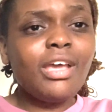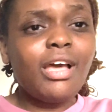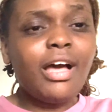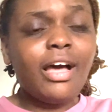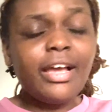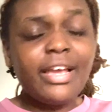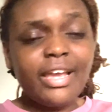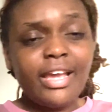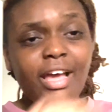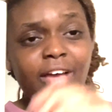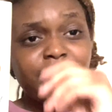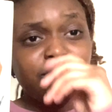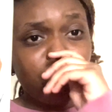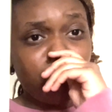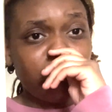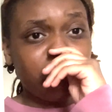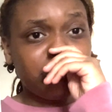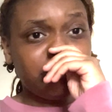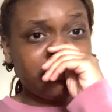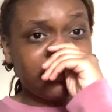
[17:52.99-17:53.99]
I have
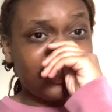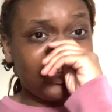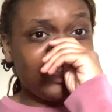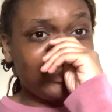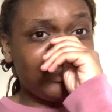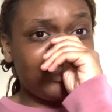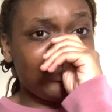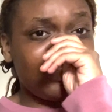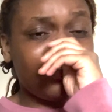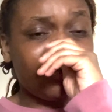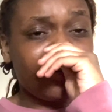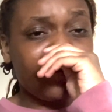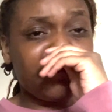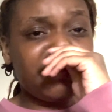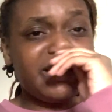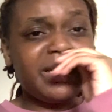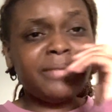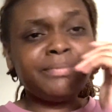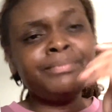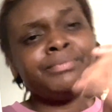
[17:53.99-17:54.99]
no complaints, you know what
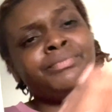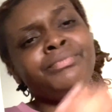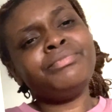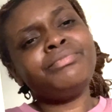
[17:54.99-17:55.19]
I mean?